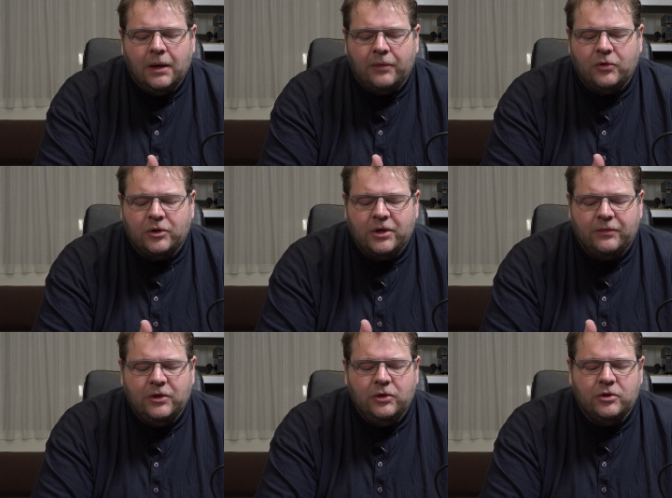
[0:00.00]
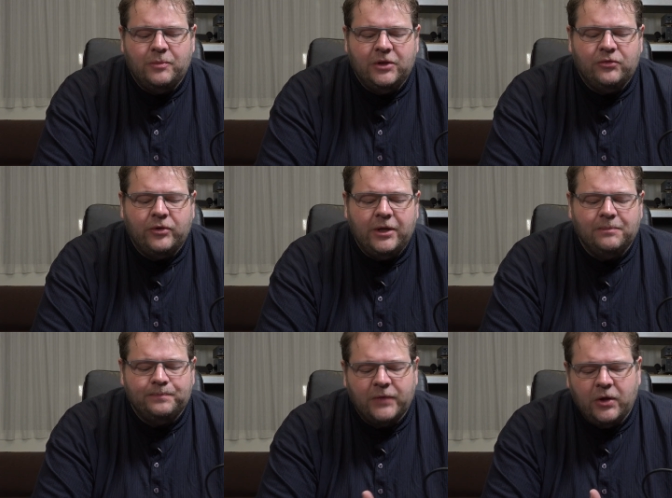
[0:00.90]
Of course, you have the USB
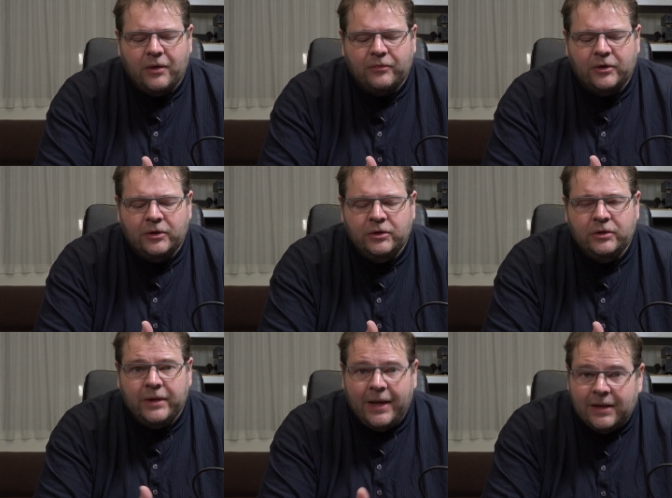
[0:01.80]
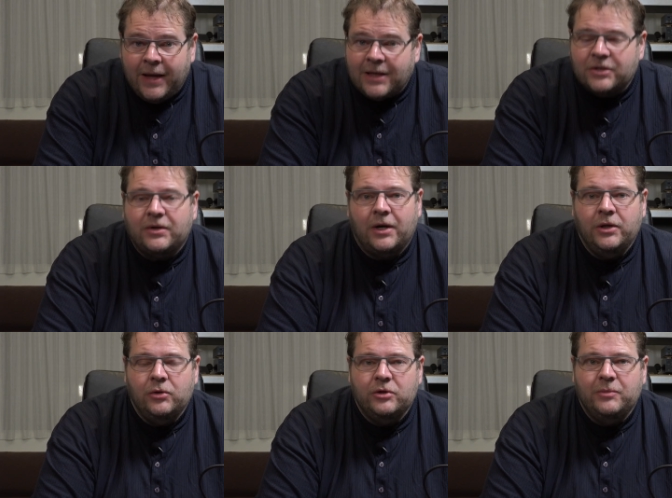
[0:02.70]
3, you have an extra
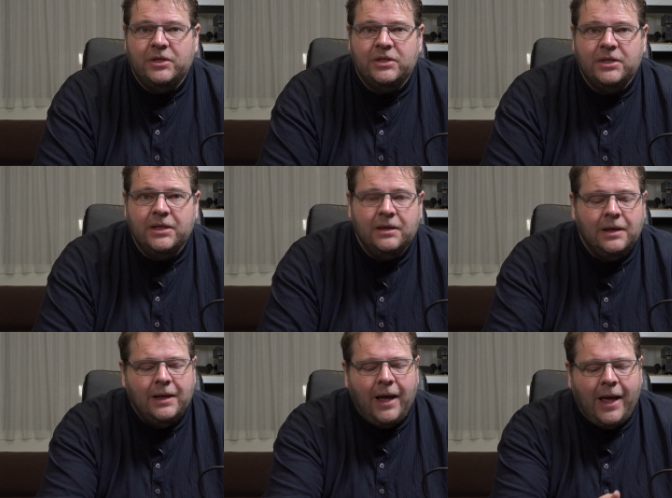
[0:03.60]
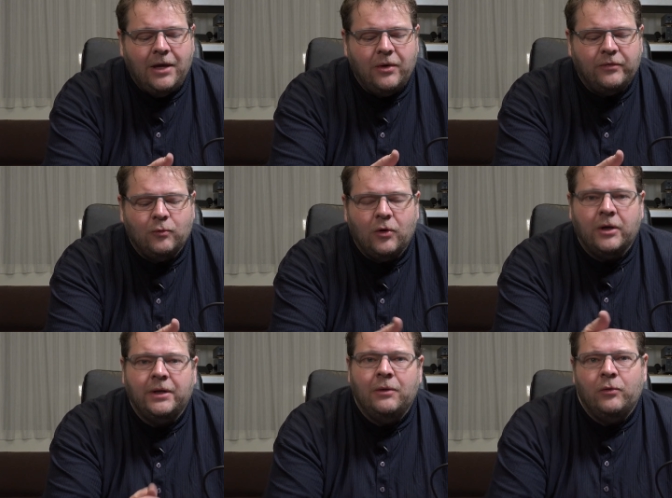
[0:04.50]
USB-C, and you have the
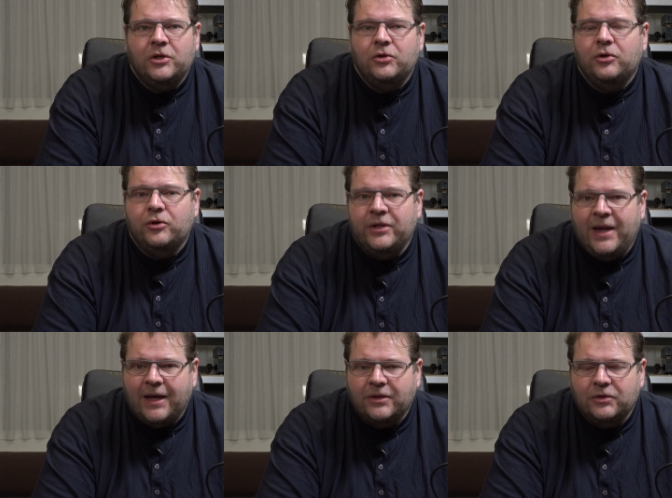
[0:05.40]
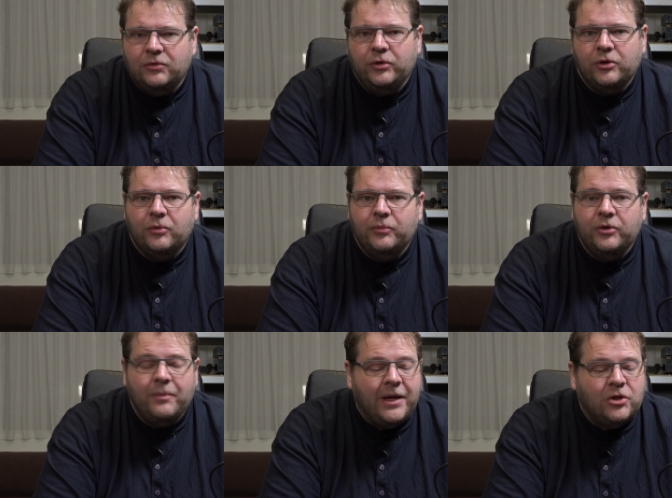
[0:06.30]
one in which you connect it to your
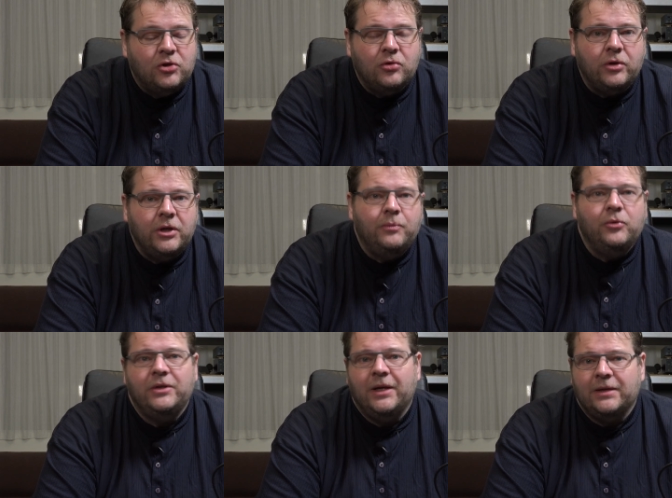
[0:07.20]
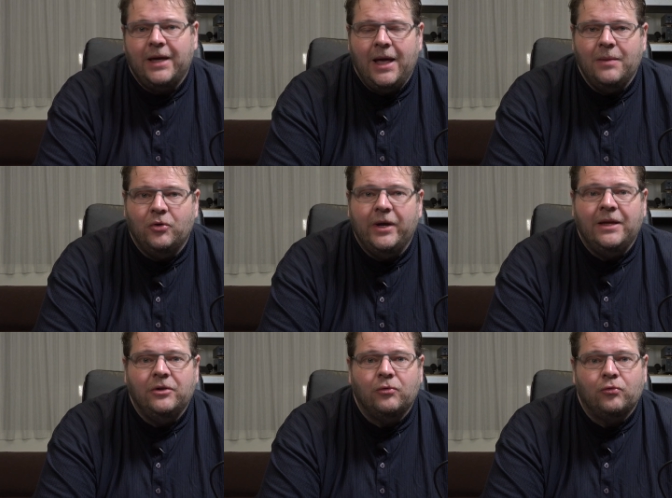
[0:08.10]
computer. Make sure you put that cable
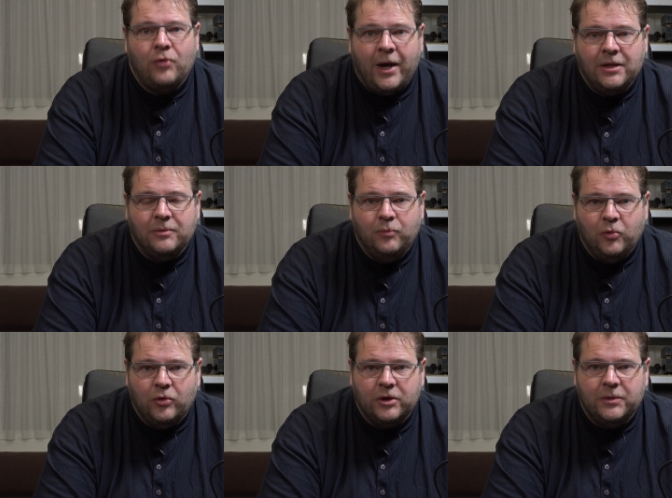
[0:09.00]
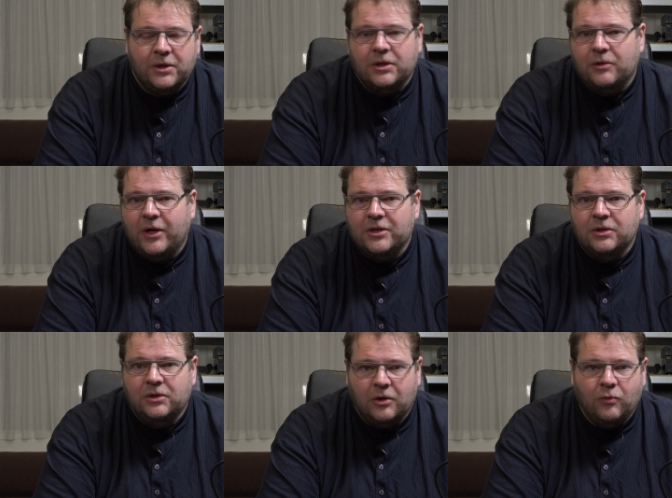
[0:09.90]
in the right port because otherwise
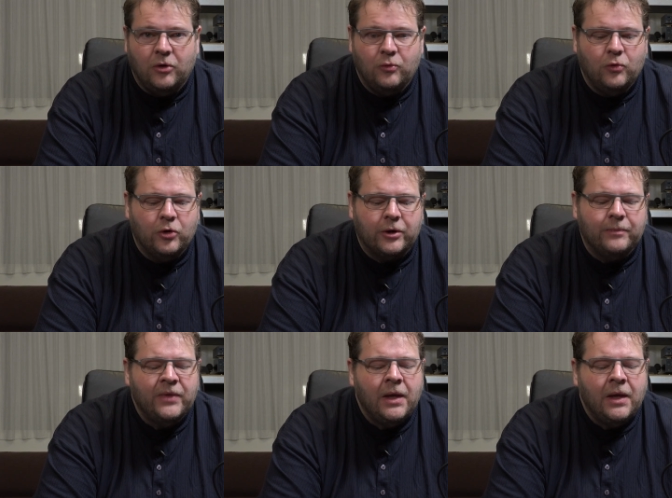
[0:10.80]
the dock won't work.